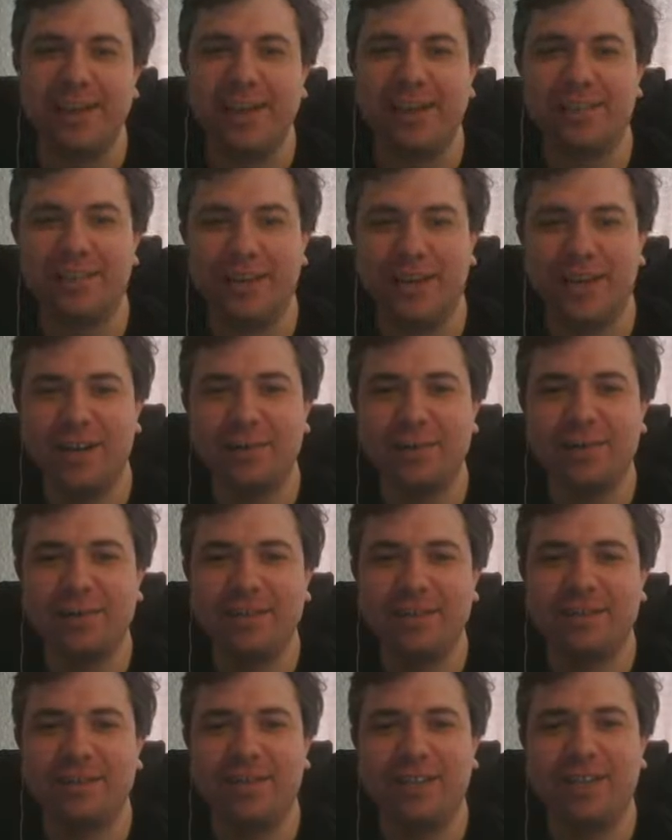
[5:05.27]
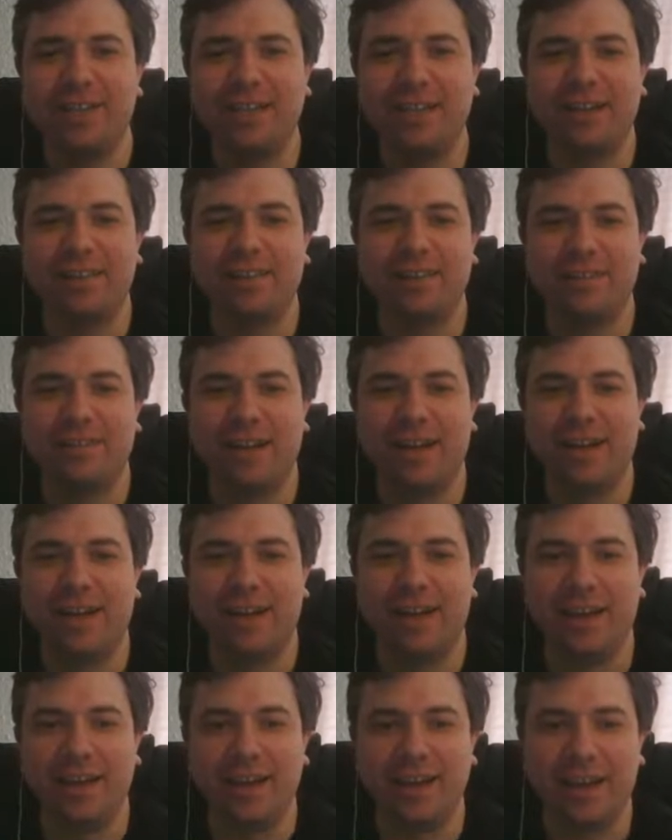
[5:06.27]
His army succeeding in
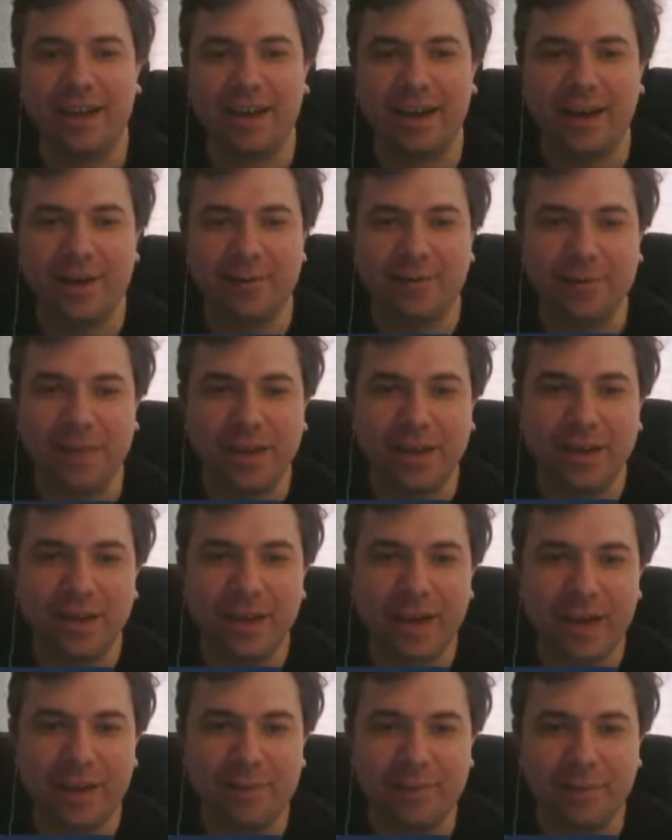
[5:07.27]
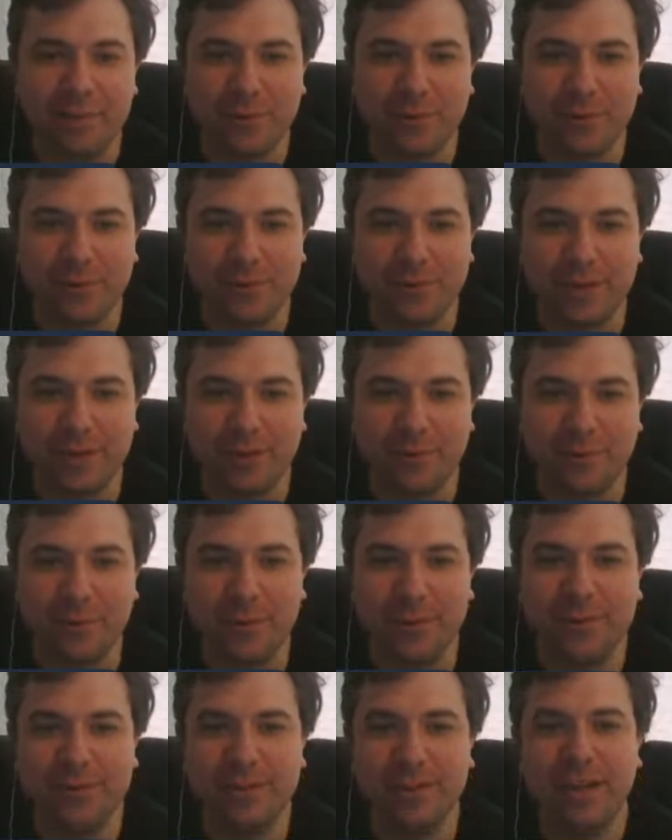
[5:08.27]
slaying Emperor
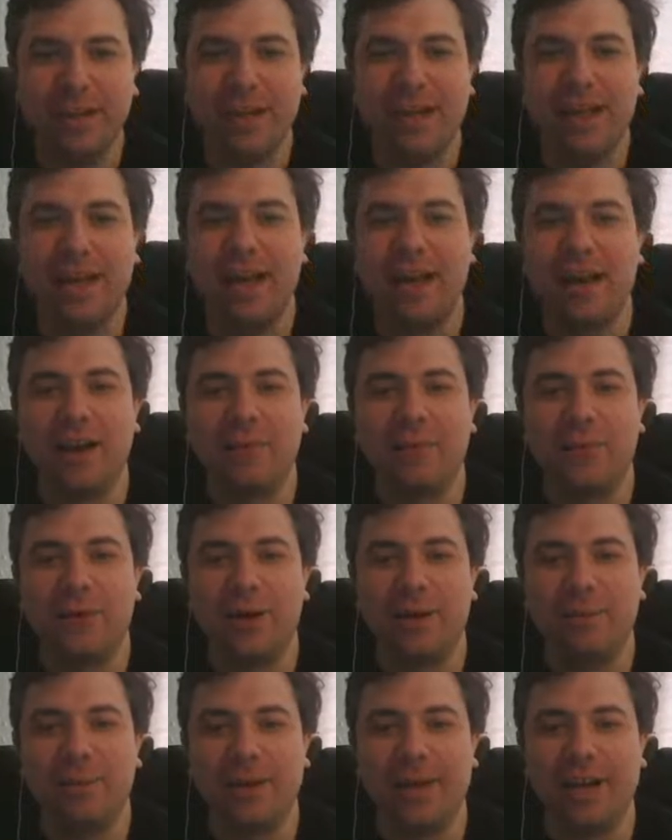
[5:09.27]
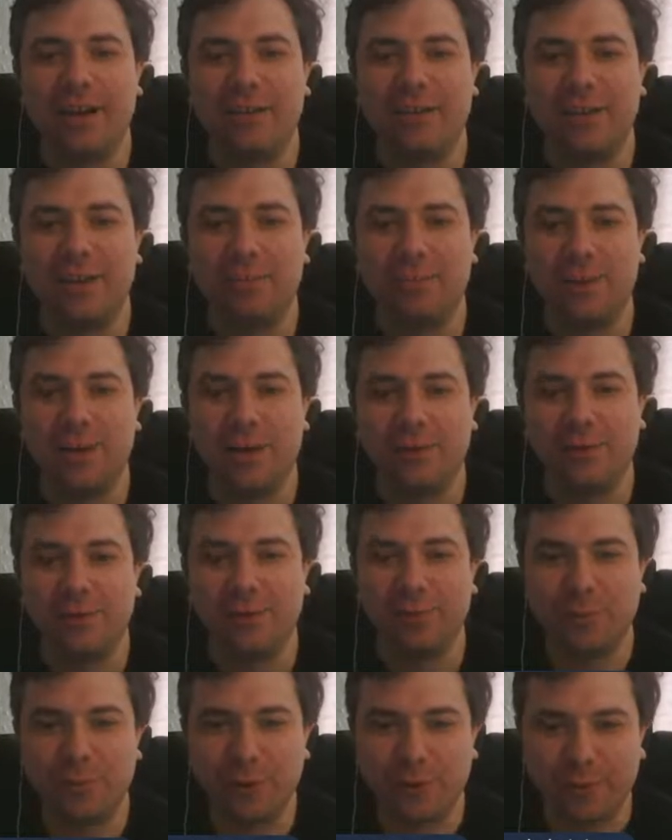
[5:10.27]
Sigmund, wiping out the
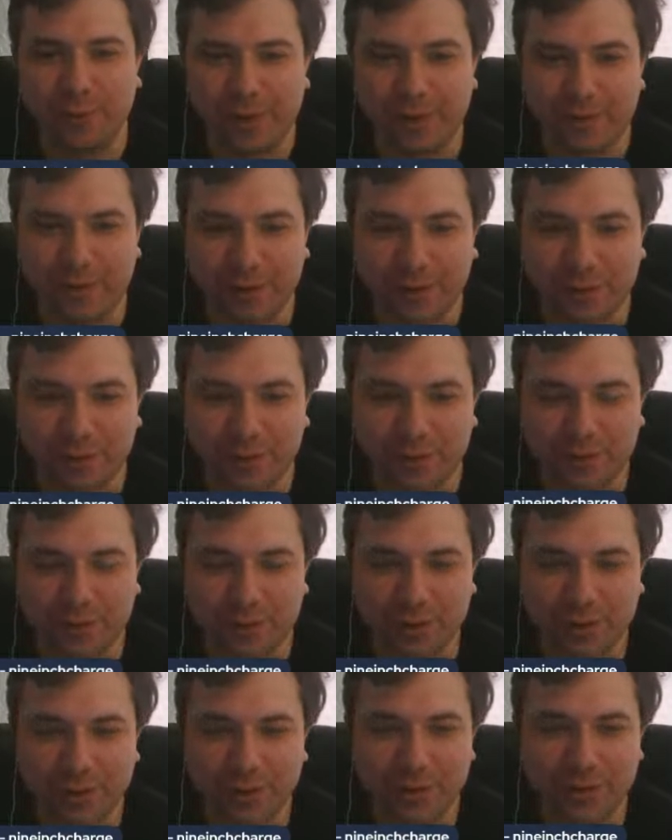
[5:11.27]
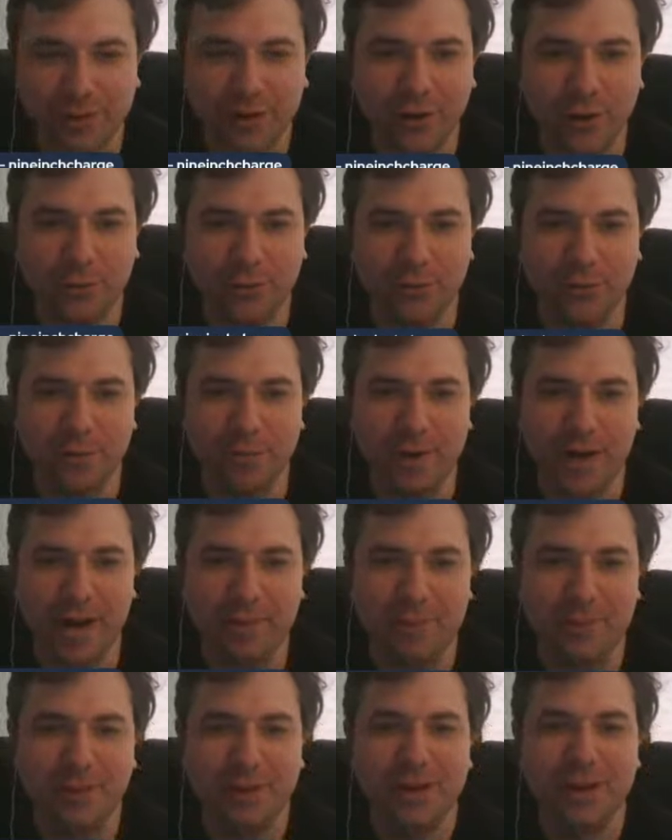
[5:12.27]
imperial province of Solent off the
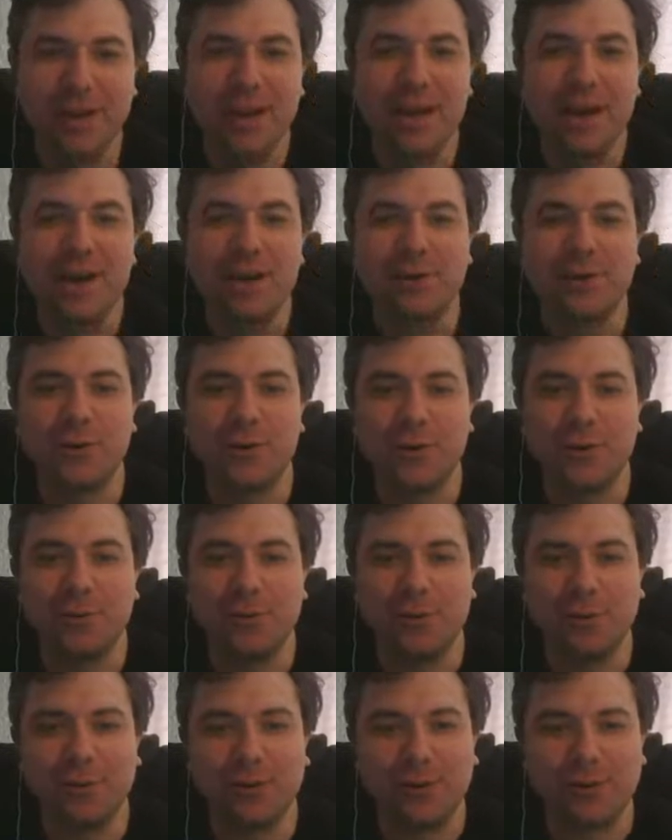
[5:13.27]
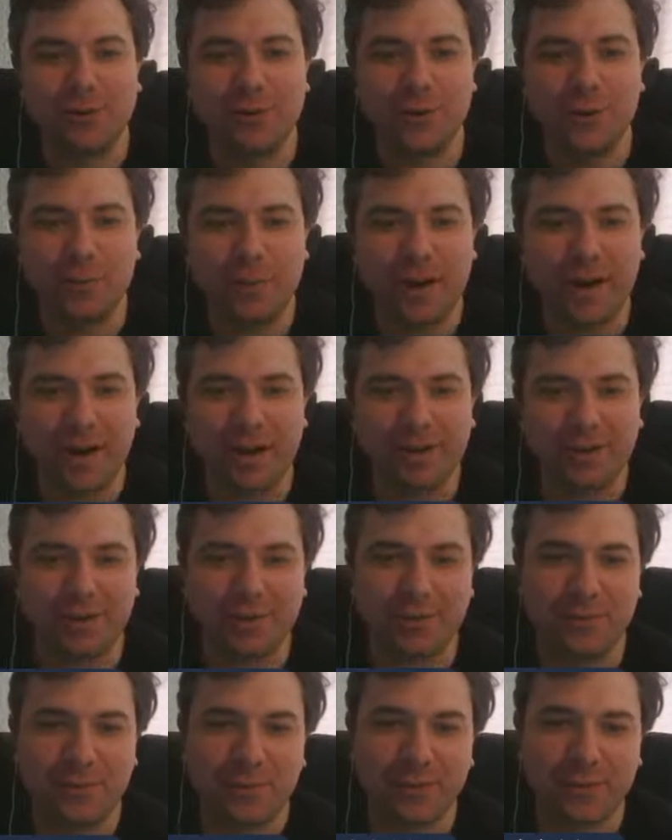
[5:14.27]
map, Gorbad
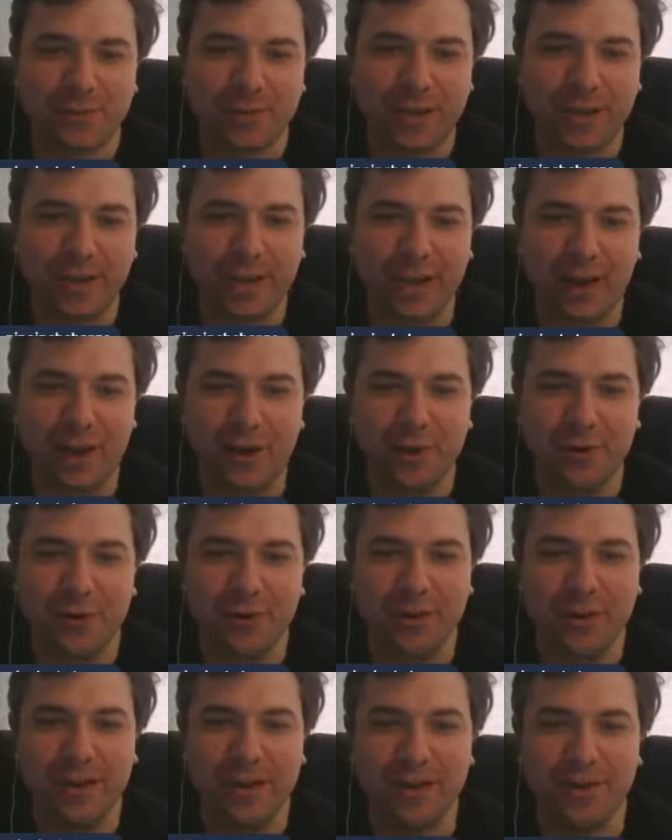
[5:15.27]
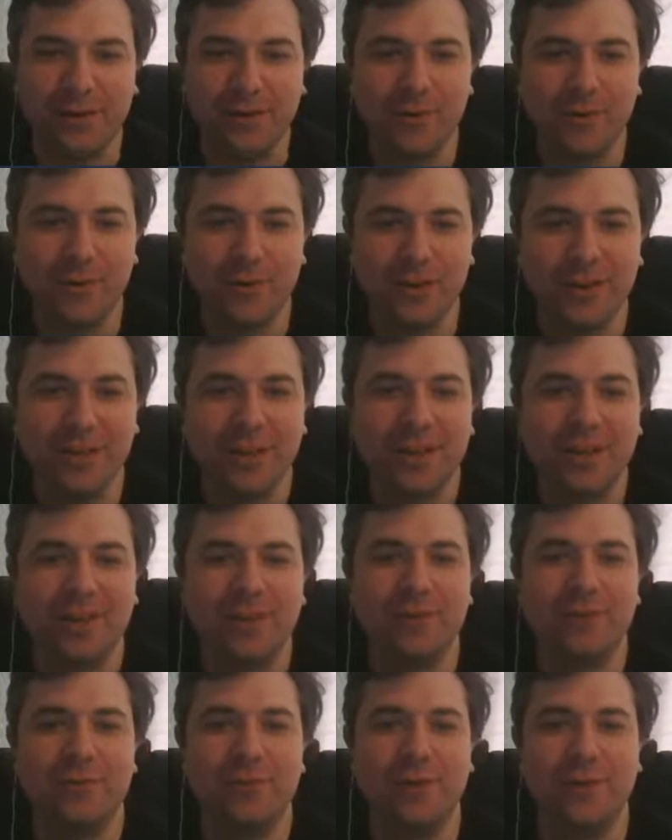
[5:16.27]
was a hulking orc
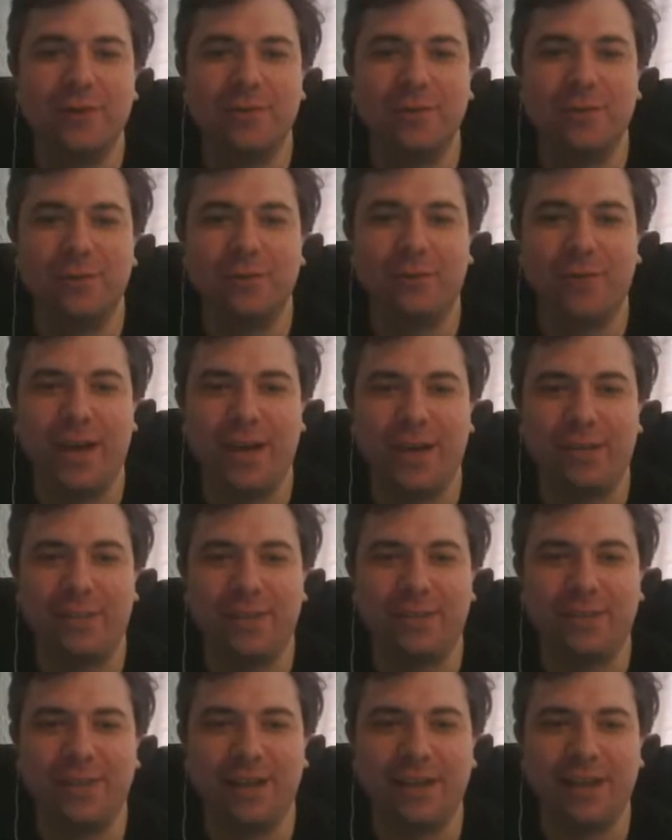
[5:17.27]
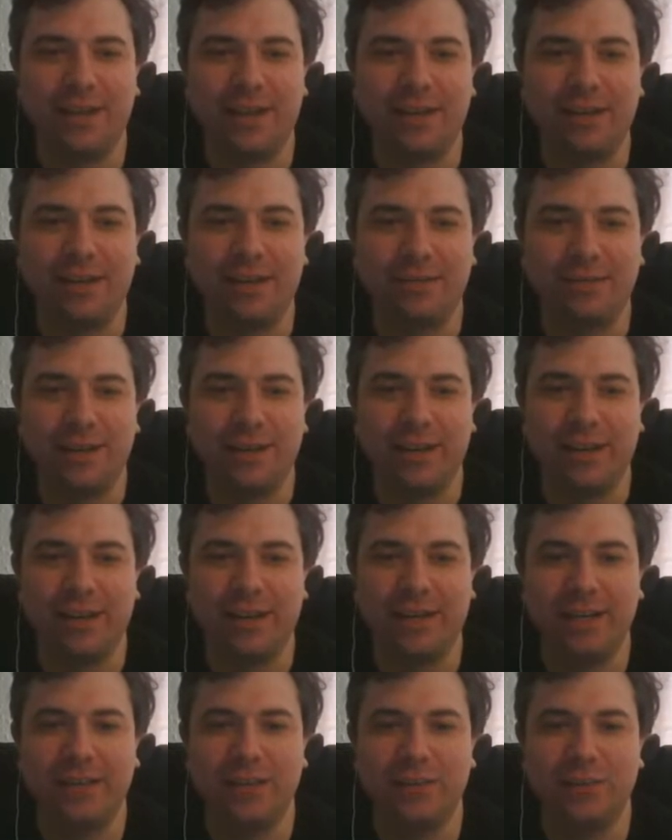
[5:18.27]
who rose to fame as the leader of the
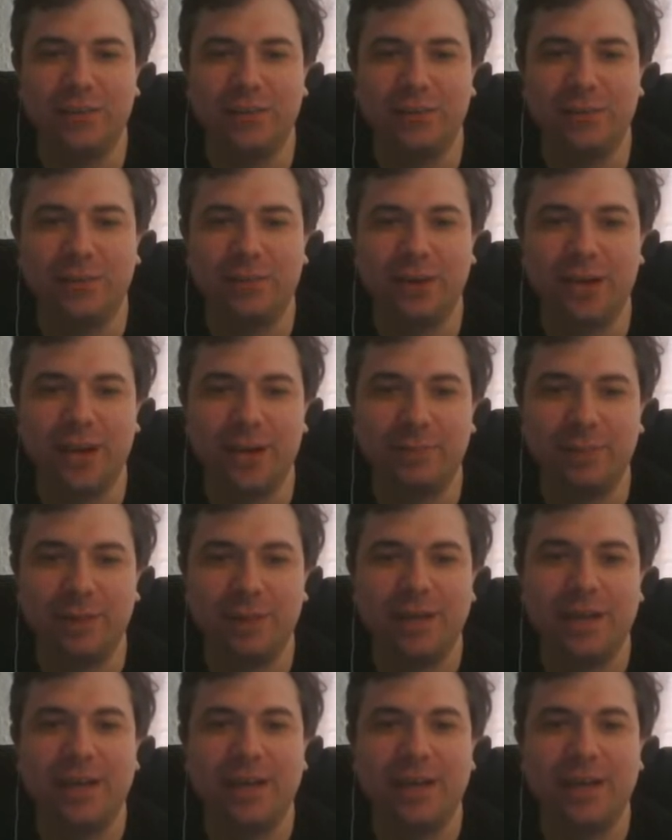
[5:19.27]
Ironclaw tribe.